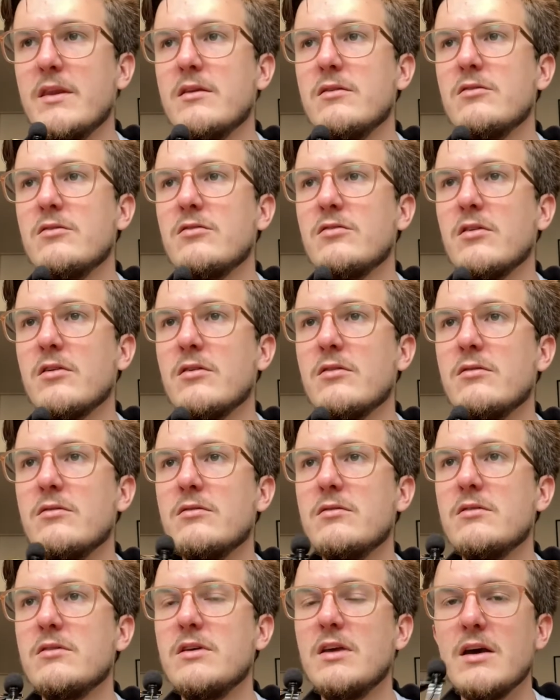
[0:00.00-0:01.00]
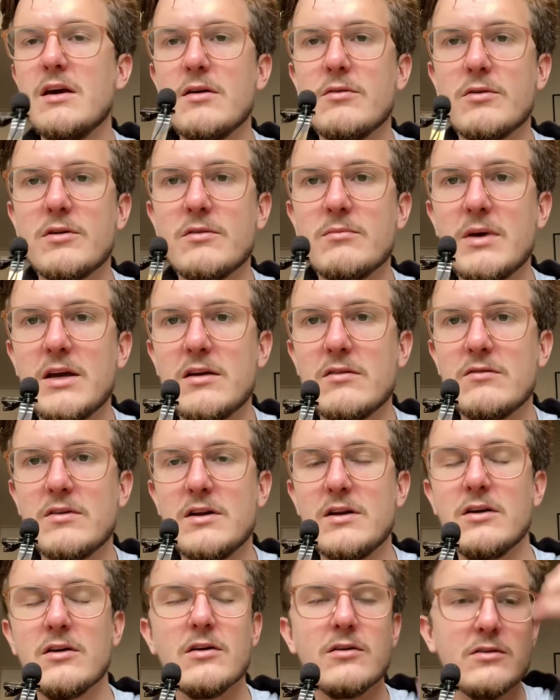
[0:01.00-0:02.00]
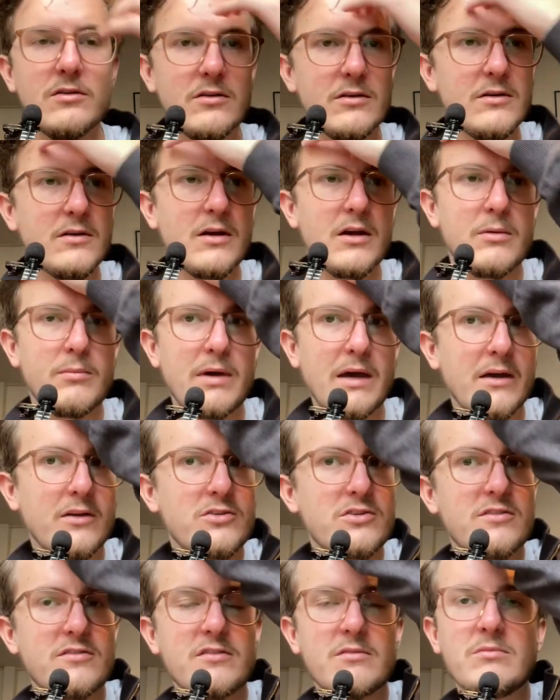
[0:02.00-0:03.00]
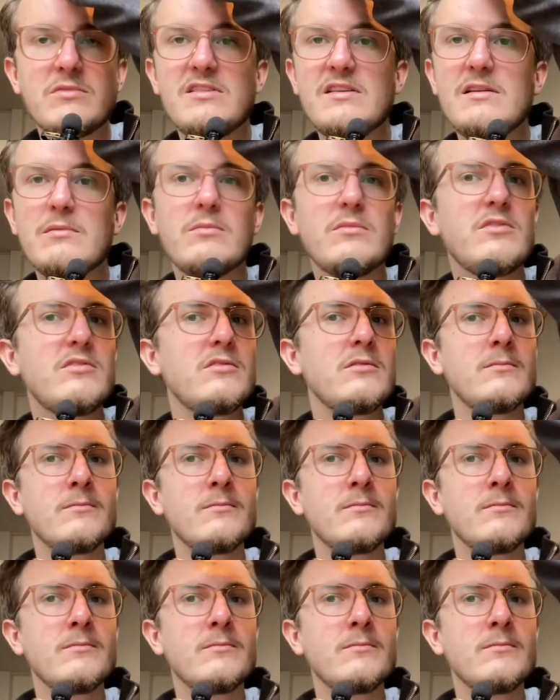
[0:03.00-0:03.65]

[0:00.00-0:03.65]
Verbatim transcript: So yeah, I wanted to make a video about just some tips